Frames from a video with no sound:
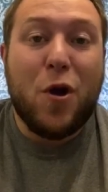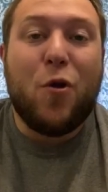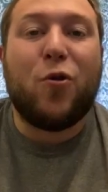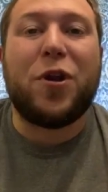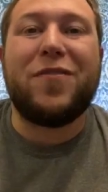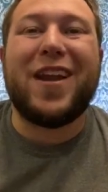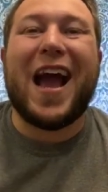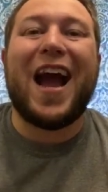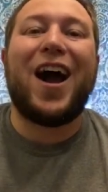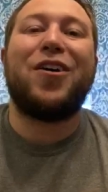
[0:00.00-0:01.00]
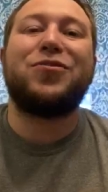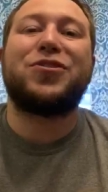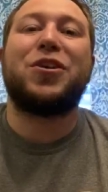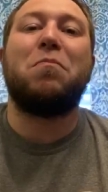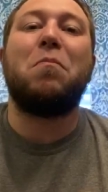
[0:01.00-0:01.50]
Or even how
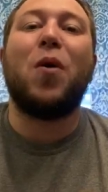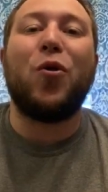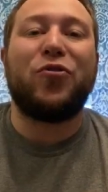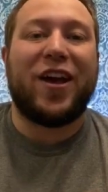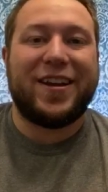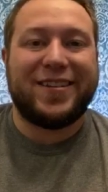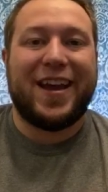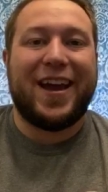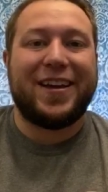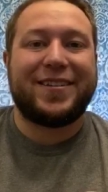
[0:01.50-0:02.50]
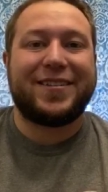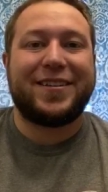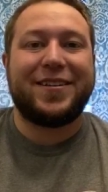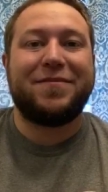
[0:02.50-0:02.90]
to multitask.